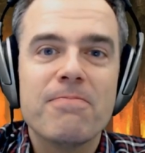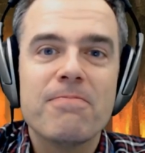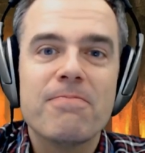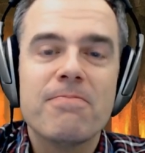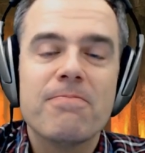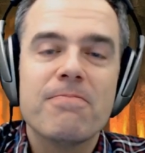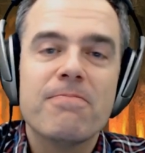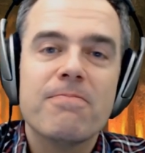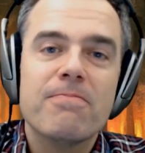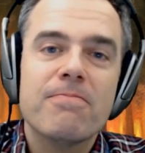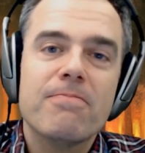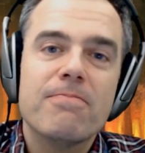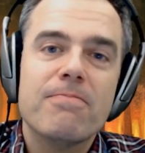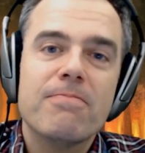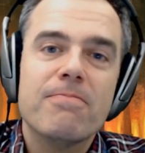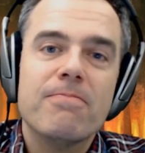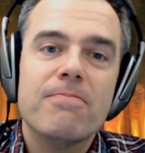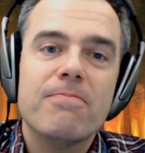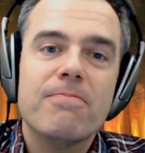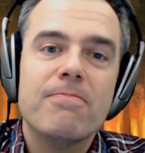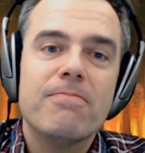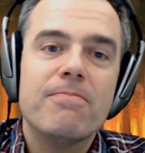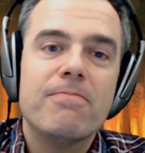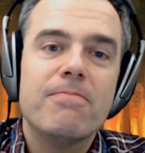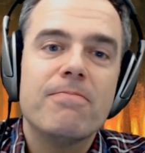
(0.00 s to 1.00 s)

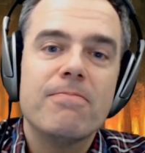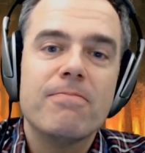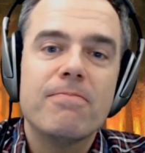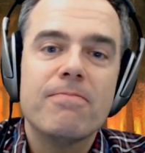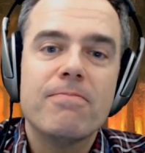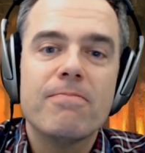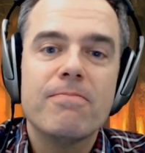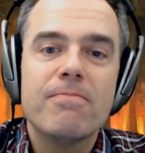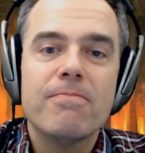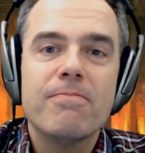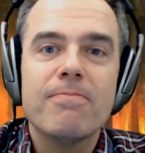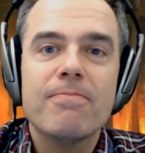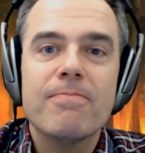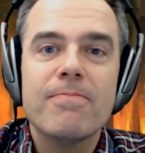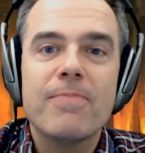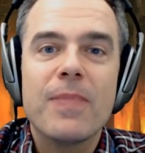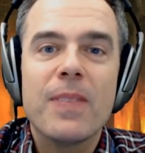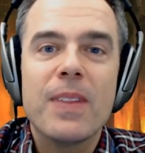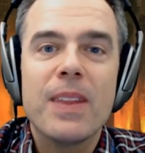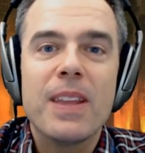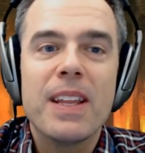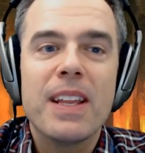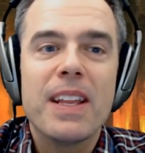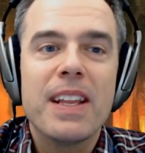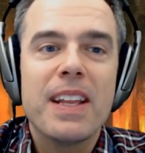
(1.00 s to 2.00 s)

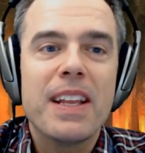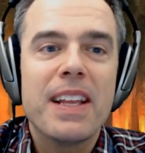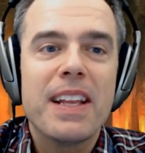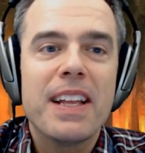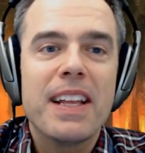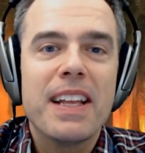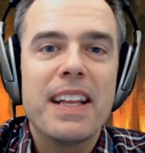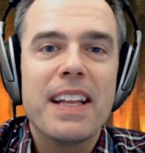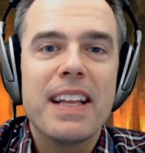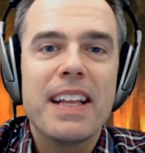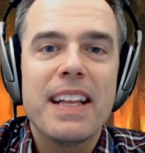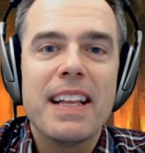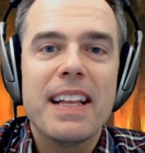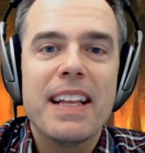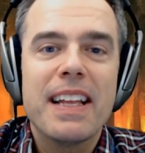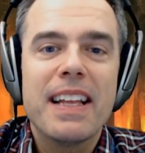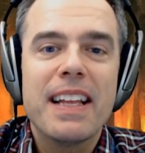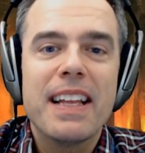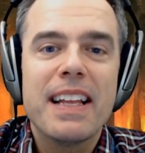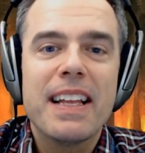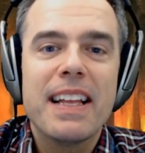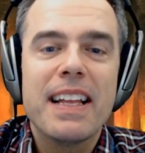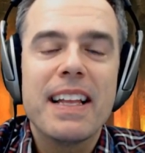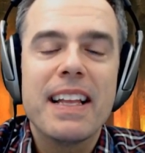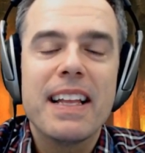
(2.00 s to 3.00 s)

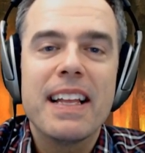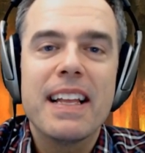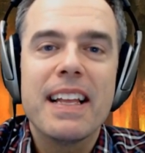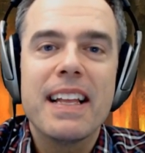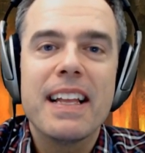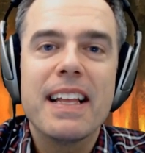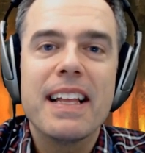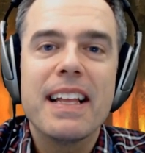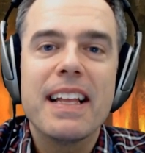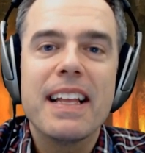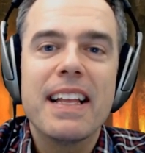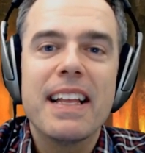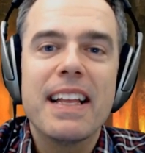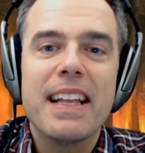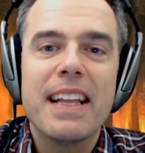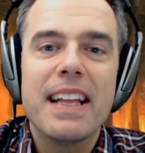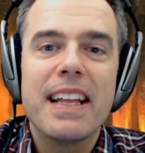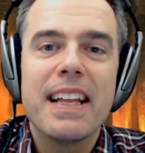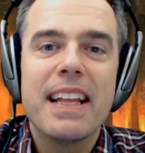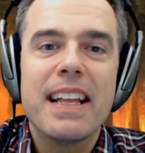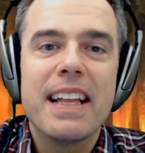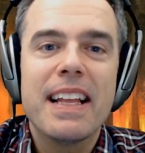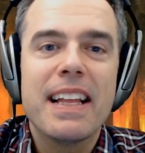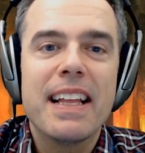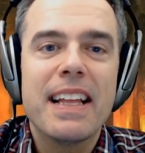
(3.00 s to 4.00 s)

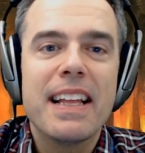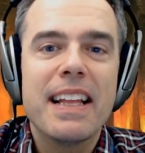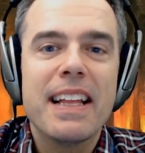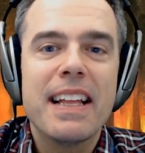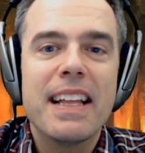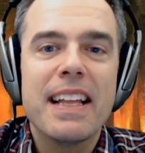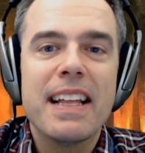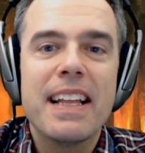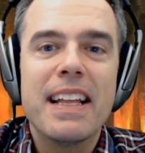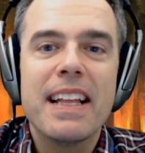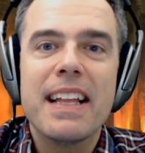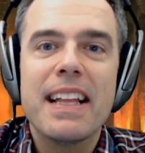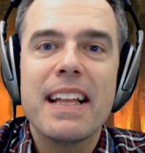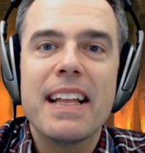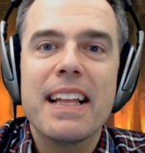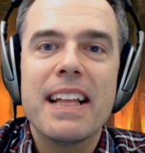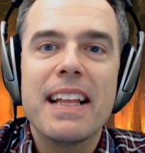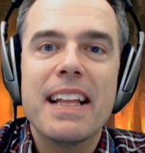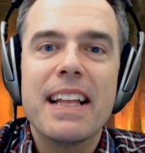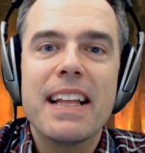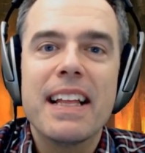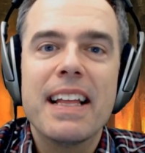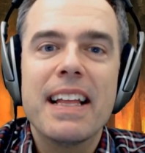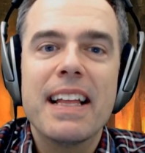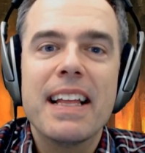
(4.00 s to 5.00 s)

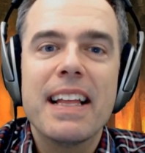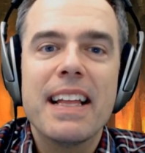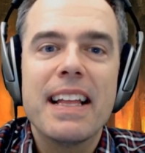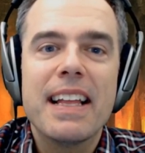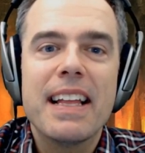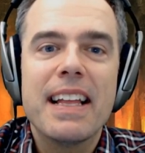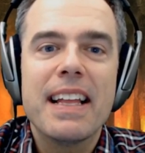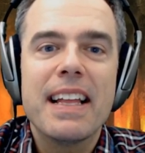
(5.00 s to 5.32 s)
The person shown says nothing.